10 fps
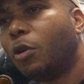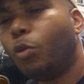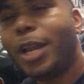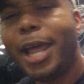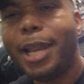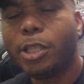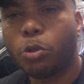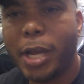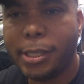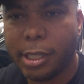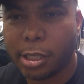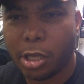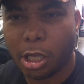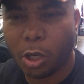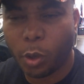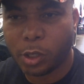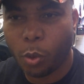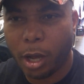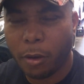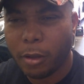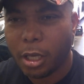Relentless Racing is another good one as well.